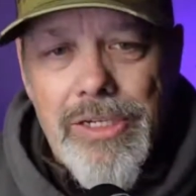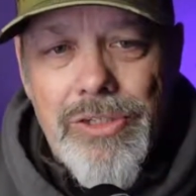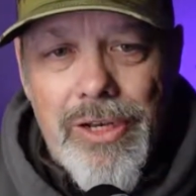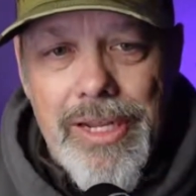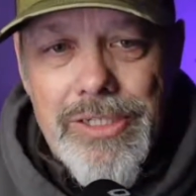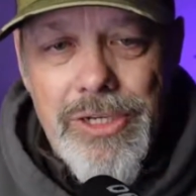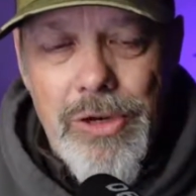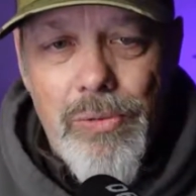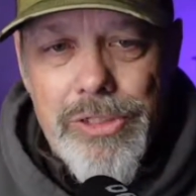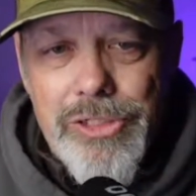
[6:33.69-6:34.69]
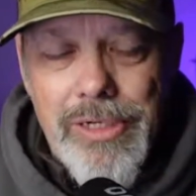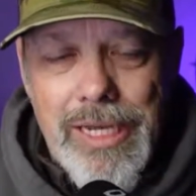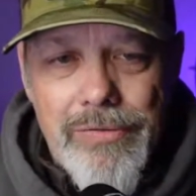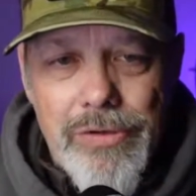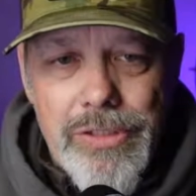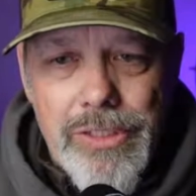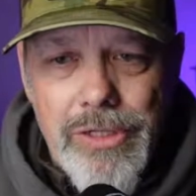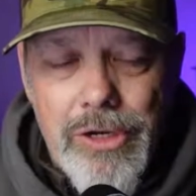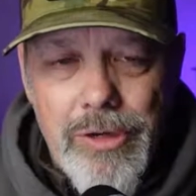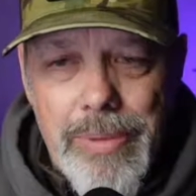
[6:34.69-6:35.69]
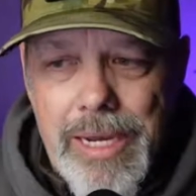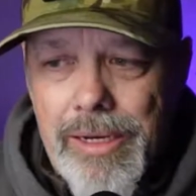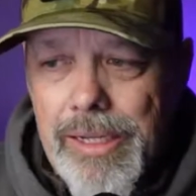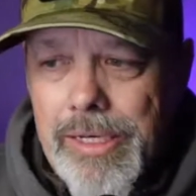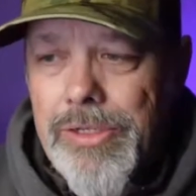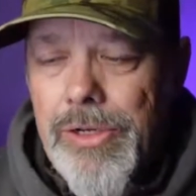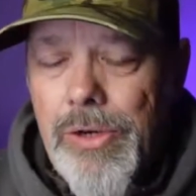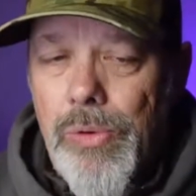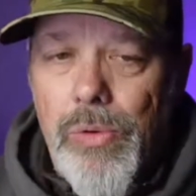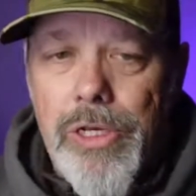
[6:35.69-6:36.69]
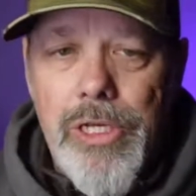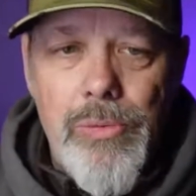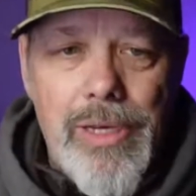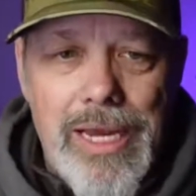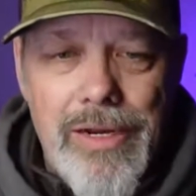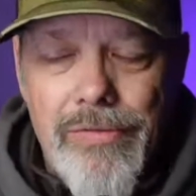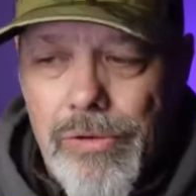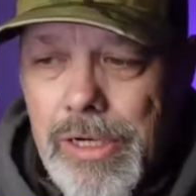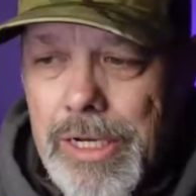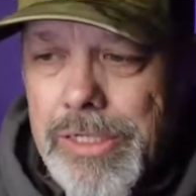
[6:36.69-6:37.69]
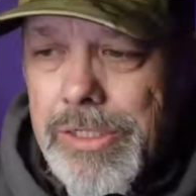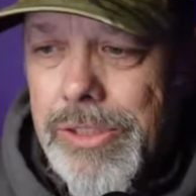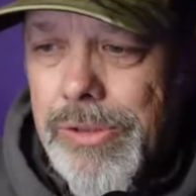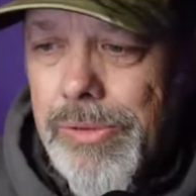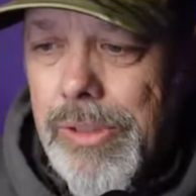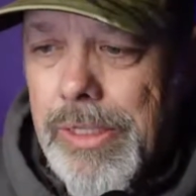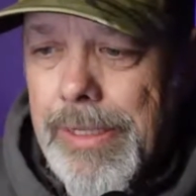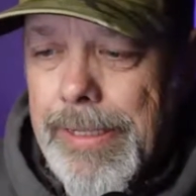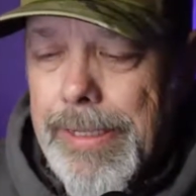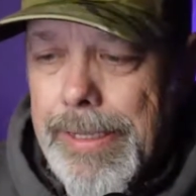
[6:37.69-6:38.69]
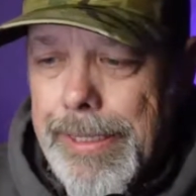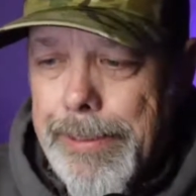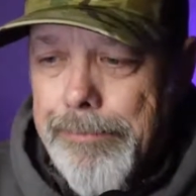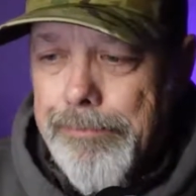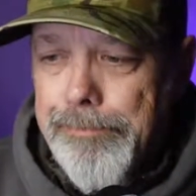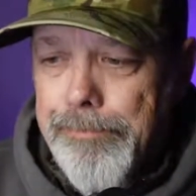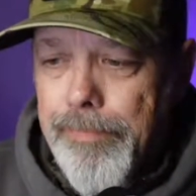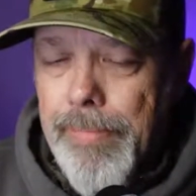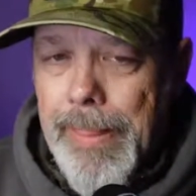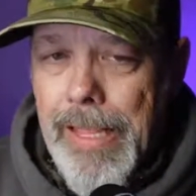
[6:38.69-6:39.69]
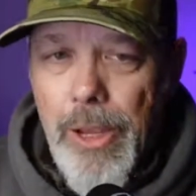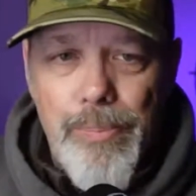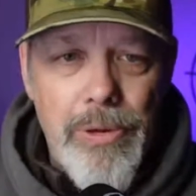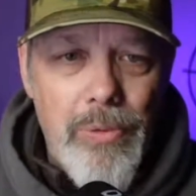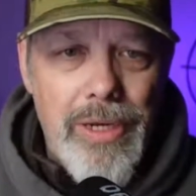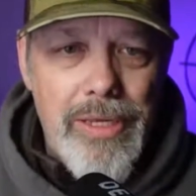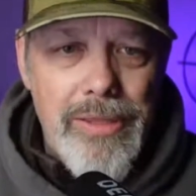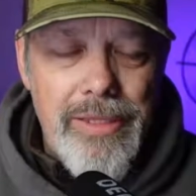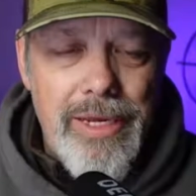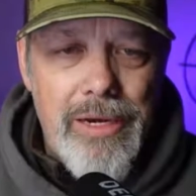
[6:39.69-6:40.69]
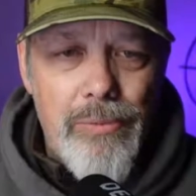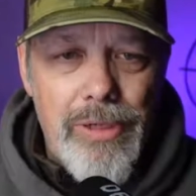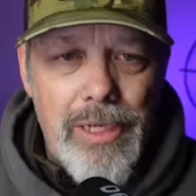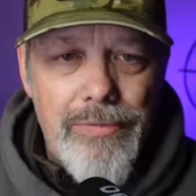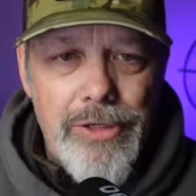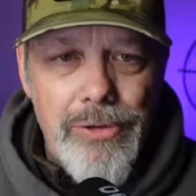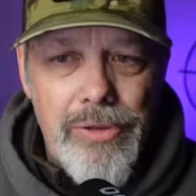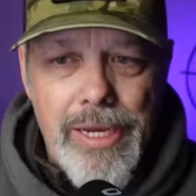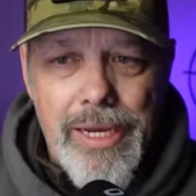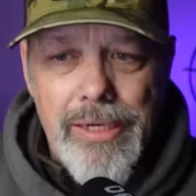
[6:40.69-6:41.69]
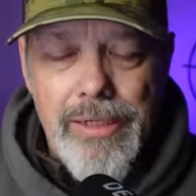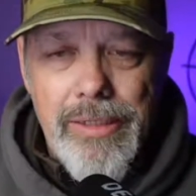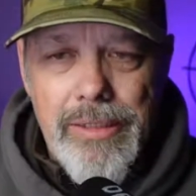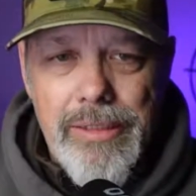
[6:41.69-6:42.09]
So let us know what you'd like for us to talk about. Let us know what you would like for us to help you with, and we'd love to do that.